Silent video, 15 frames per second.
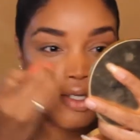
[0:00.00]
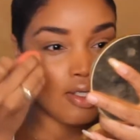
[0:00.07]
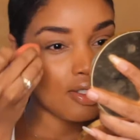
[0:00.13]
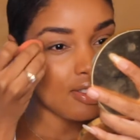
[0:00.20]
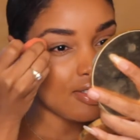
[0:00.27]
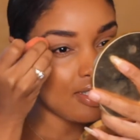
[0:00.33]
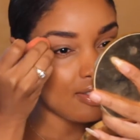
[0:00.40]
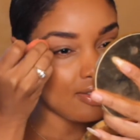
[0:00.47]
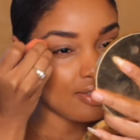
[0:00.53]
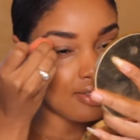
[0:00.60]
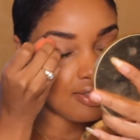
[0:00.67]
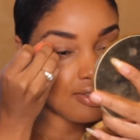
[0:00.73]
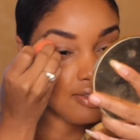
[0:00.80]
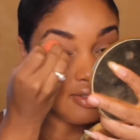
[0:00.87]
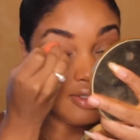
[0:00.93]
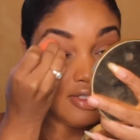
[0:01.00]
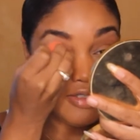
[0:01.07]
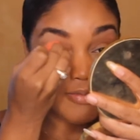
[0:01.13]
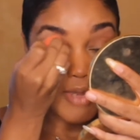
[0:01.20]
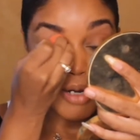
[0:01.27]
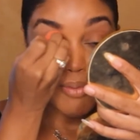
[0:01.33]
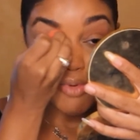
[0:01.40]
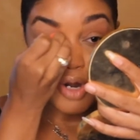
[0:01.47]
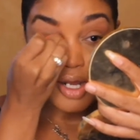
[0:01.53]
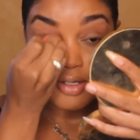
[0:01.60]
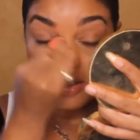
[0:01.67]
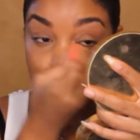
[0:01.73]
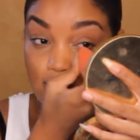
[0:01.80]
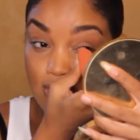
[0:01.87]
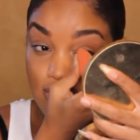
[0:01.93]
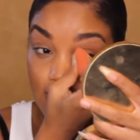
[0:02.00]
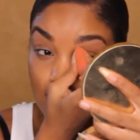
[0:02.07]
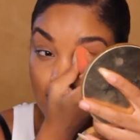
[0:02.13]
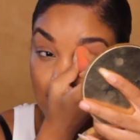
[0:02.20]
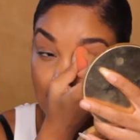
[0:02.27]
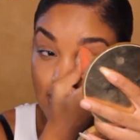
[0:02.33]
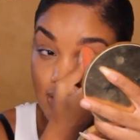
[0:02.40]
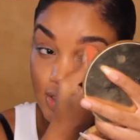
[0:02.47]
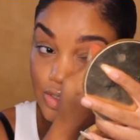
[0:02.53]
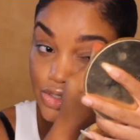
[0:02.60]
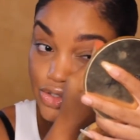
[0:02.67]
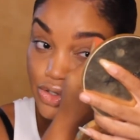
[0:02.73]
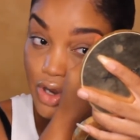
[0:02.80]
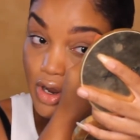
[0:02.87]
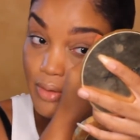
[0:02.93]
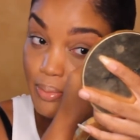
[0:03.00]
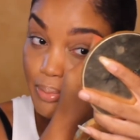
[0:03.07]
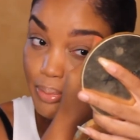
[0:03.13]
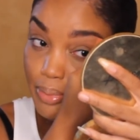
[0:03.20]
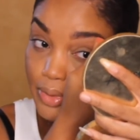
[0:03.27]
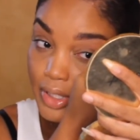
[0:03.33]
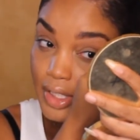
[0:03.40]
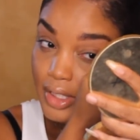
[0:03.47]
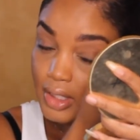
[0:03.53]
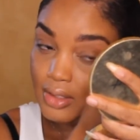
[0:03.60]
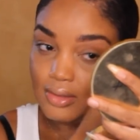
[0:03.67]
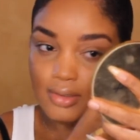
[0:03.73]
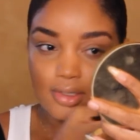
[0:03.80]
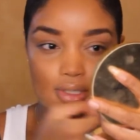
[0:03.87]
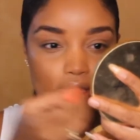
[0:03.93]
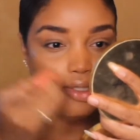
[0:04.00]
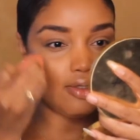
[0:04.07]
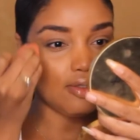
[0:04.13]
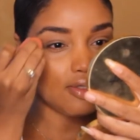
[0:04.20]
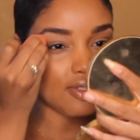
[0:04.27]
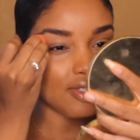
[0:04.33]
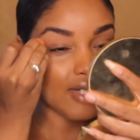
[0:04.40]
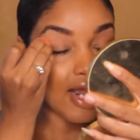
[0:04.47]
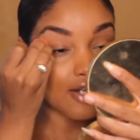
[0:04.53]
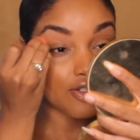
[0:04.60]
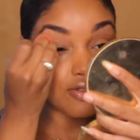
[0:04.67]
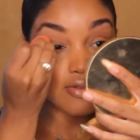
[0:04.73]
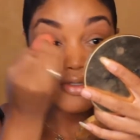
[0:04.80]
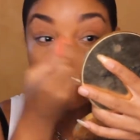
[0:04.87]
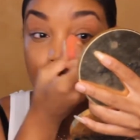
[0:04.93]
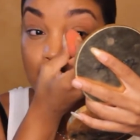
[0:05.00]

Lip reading: because it still leaves my brows looking clean and sharp, but it looks natural.